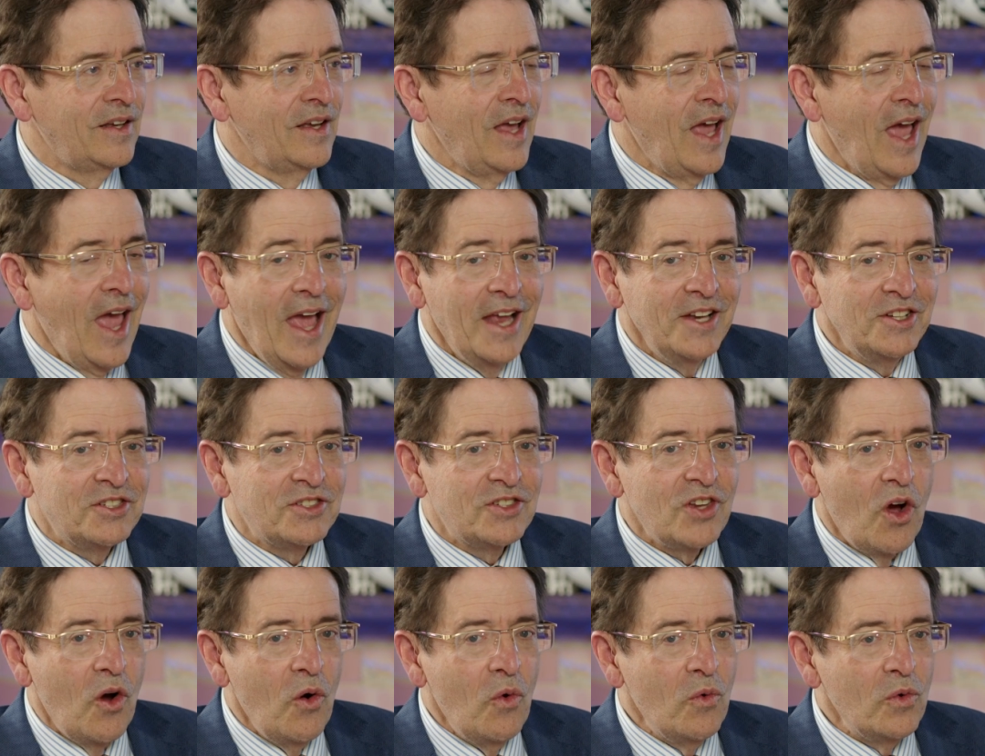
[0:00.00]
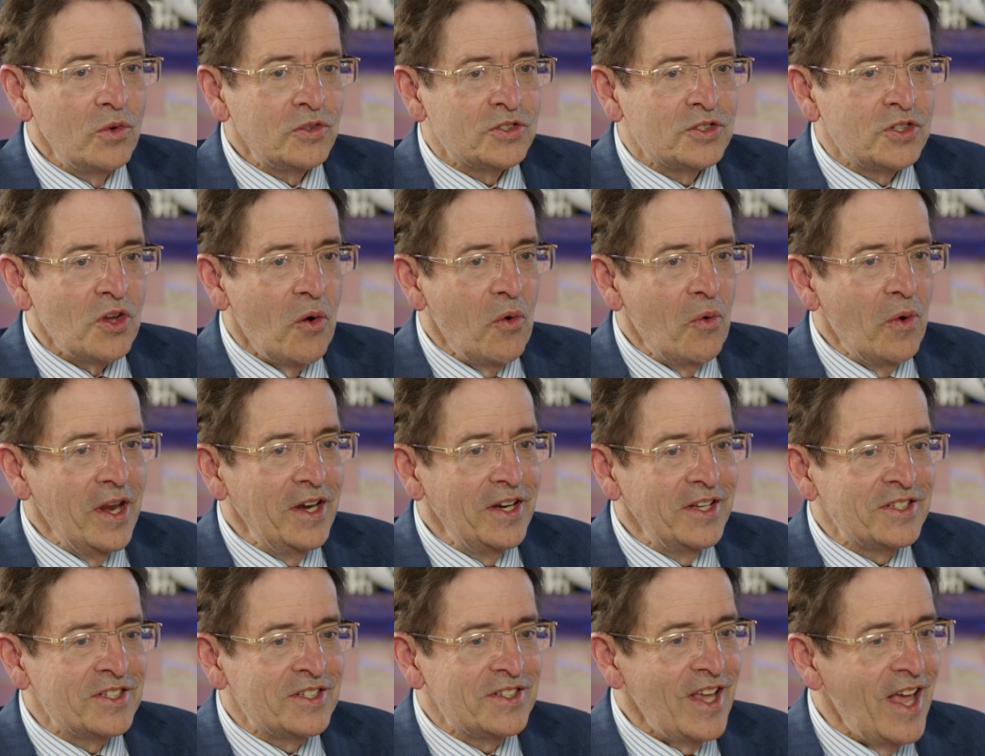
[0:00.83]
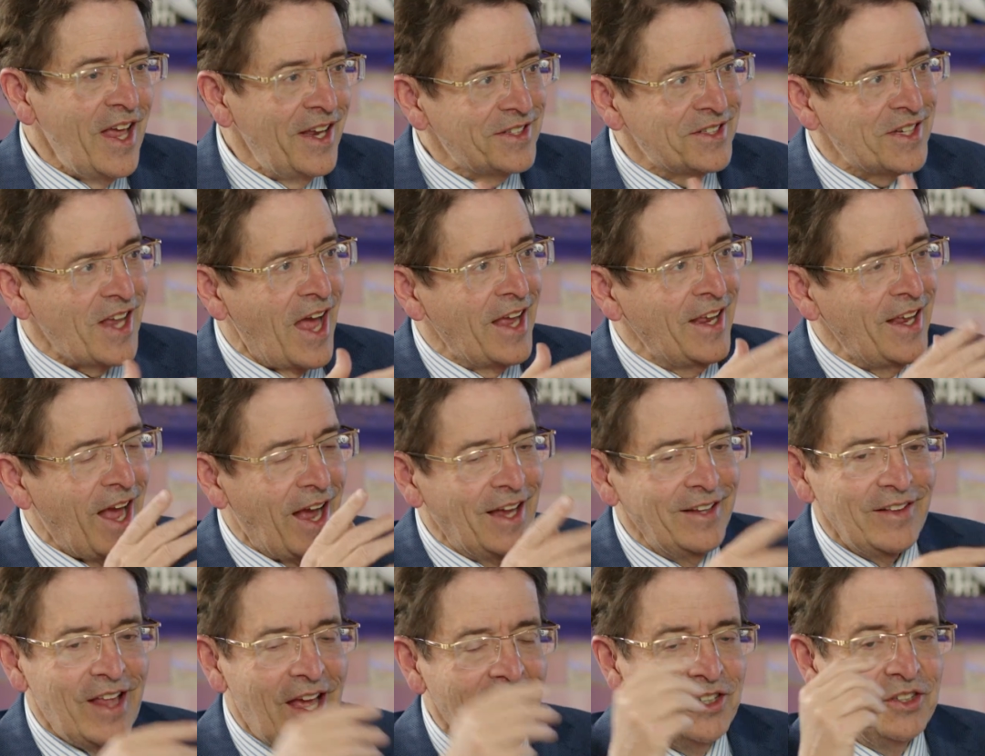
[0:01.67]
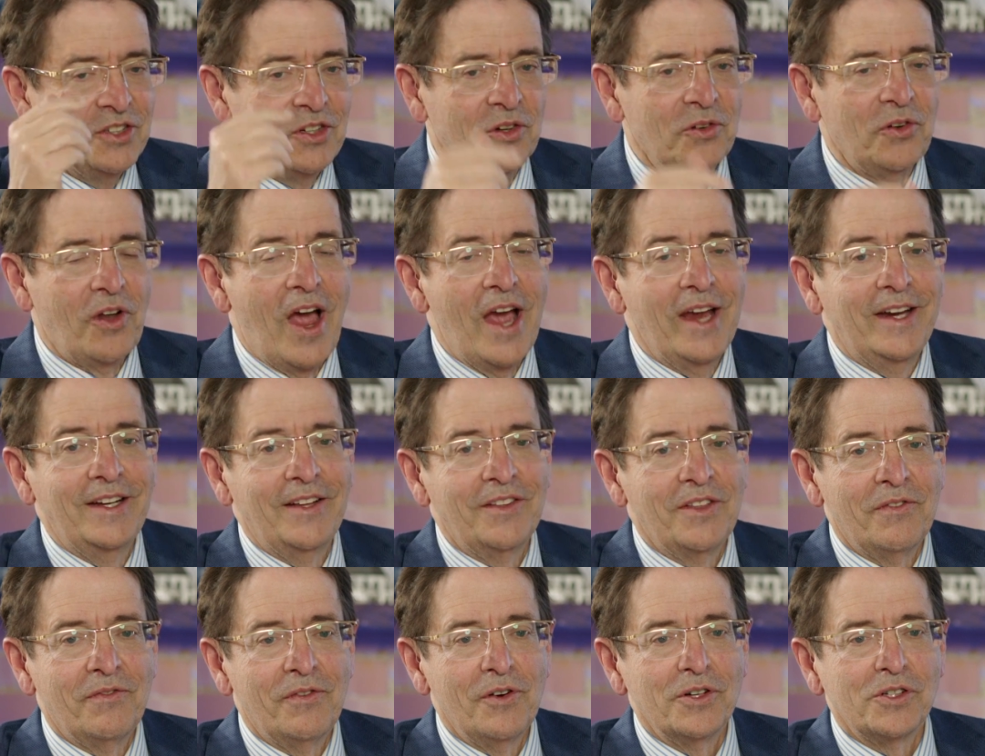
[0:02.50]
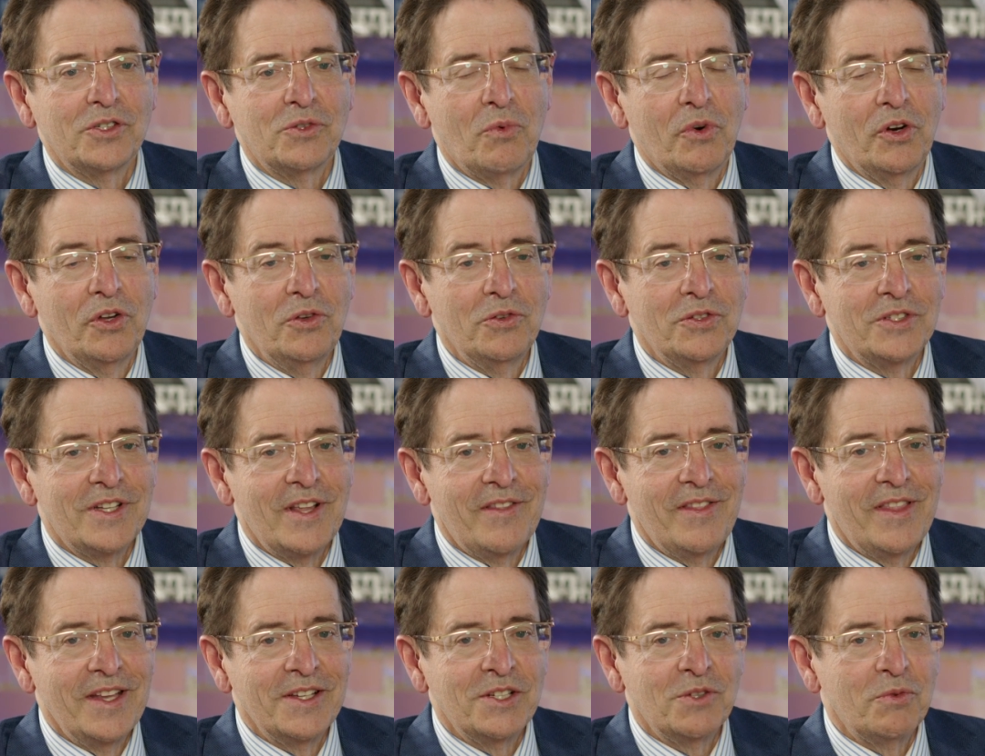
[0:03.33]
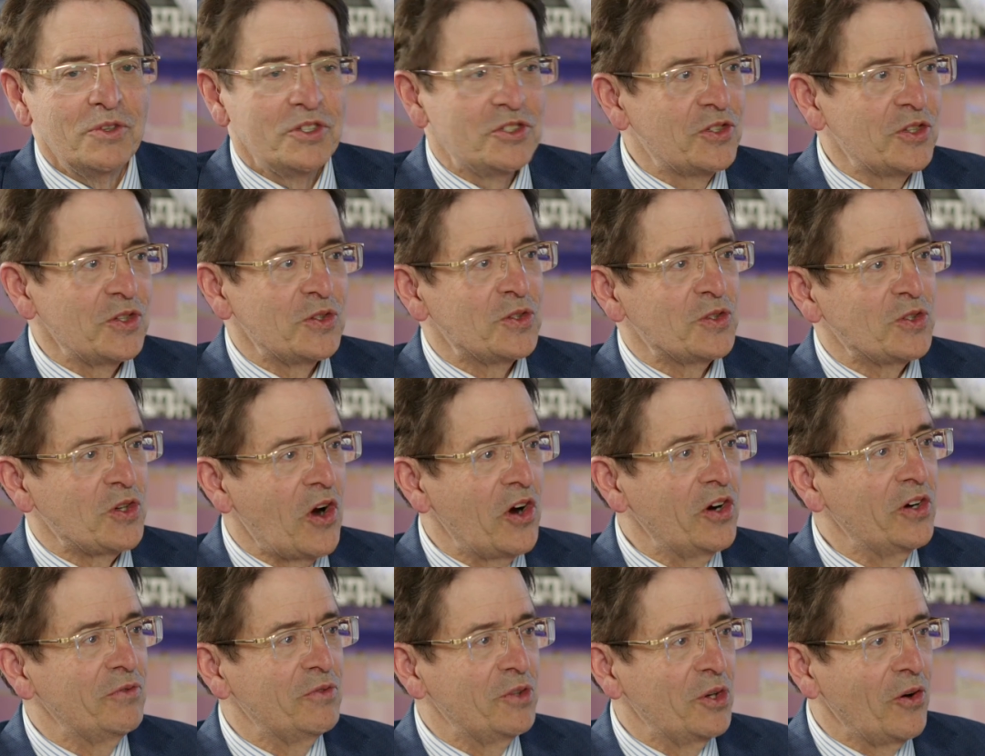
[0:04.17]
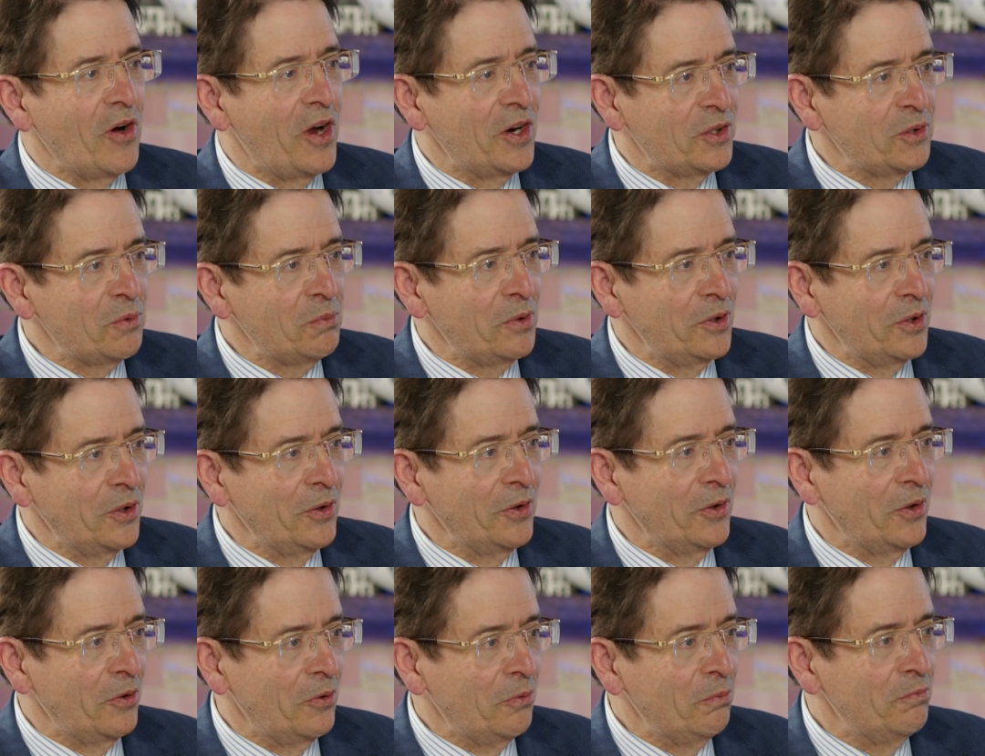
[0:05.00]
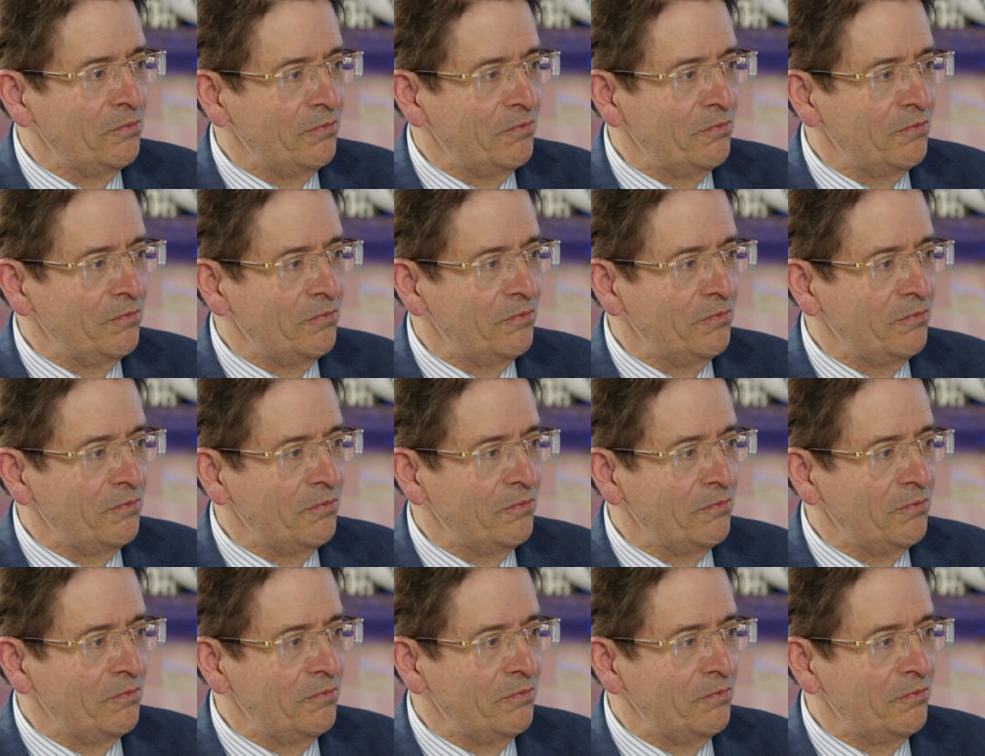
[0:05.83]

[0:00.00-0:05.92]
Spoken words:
And so in a sense, I liked your line at the first where you said this was the start of your entrepreneurial